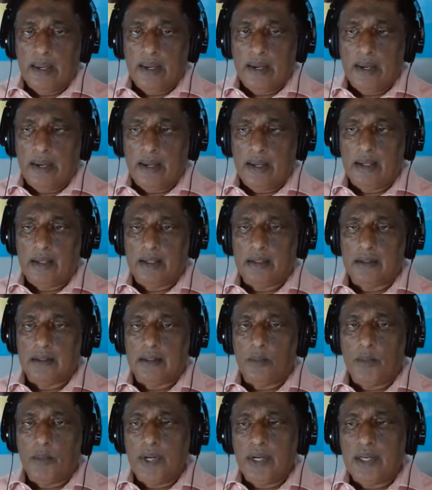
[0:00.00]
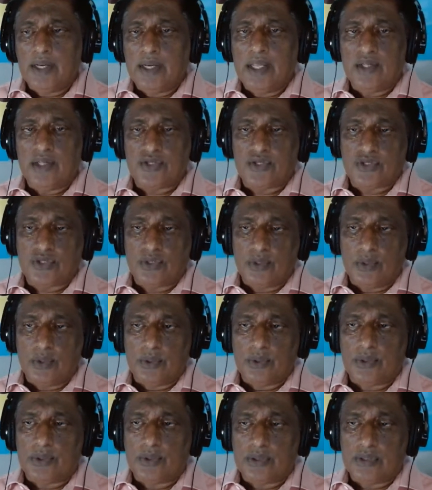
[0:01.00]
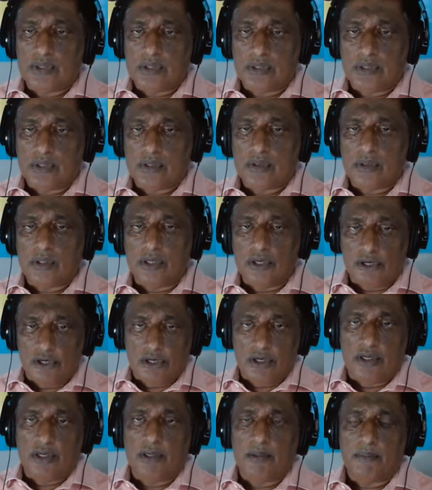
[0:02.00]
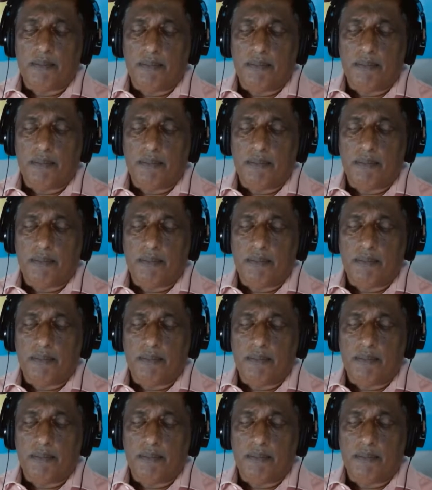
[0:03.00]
and the willingness to learn,